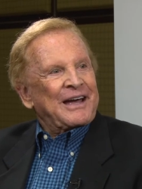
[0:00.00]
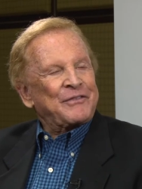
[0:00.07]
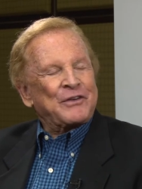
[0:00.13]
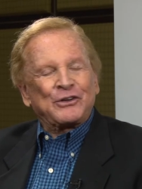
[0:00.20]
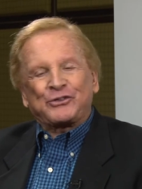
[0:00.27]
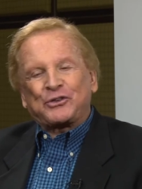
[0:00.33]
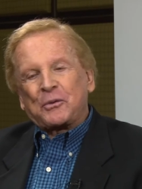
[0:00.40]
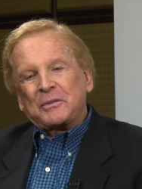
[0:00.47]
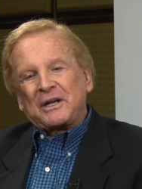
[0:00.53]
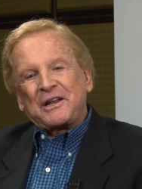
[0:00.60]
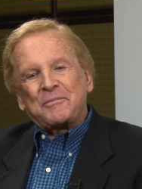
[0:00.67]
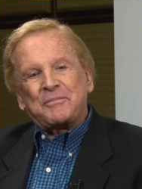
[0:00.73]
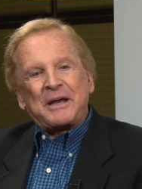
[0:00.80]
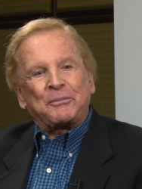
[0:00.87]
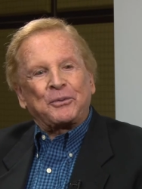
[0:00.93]
And there are so
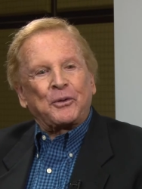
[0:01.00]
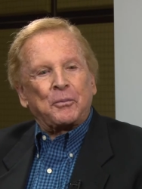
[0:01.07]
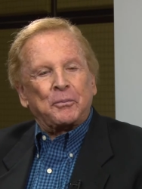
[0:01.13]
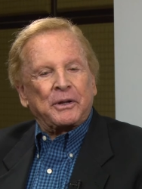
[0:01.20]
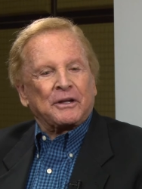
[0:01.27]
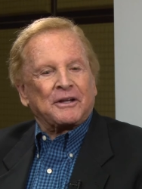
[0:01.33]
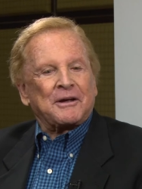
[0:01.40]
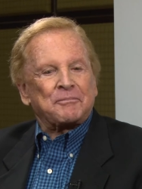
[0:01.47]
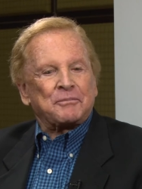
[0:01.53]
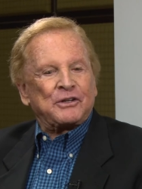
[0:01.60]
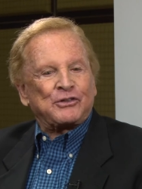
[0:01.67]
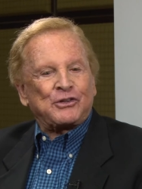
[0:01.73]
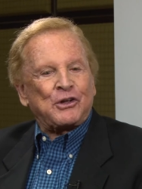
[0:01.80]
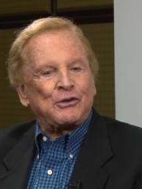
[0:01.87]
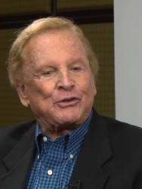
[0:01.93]
many people who build up
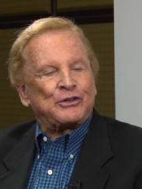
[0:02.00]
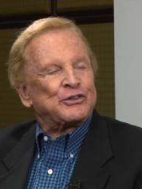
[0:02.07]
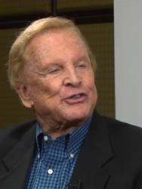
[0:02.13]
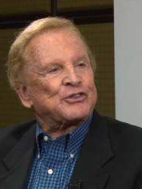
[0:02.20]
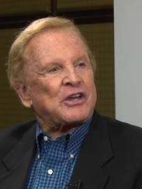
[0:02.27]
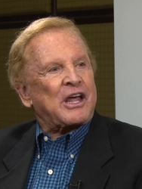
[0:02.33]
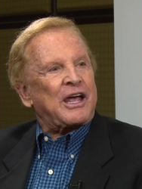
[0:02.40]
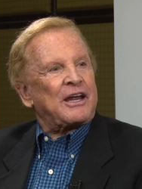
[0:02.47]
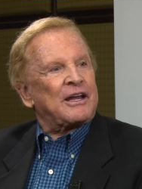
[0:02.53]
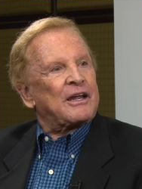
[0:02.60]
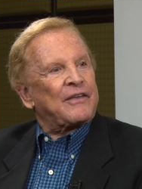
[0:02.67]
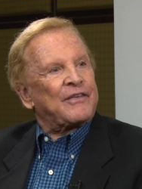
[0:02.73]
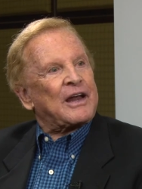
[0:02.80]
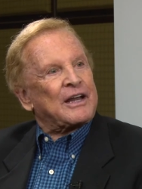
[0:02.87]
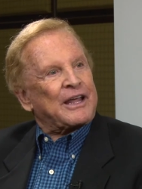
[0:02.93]
this huge estate
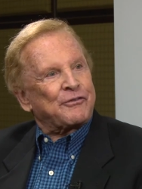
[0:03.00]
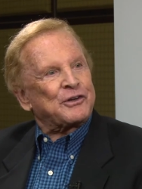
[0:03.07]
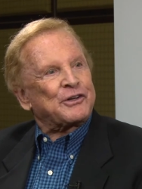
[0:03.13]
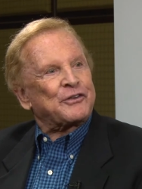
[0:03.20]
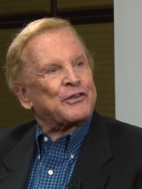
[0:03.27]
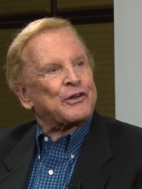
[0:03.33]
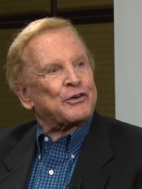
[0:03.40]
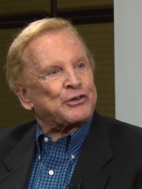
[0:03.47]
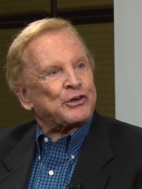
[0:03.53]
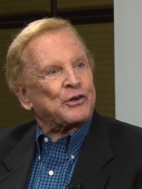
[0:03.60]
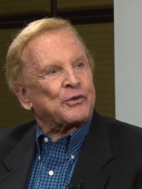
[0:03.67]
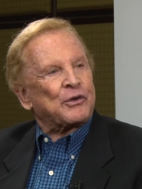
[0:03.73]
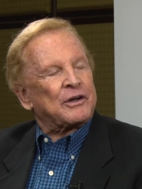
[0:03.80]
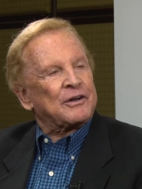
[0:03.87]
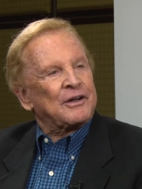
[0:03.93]
and then give it to their
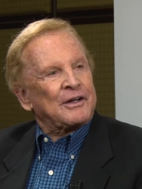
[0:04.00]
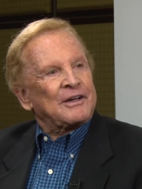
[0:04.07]
children.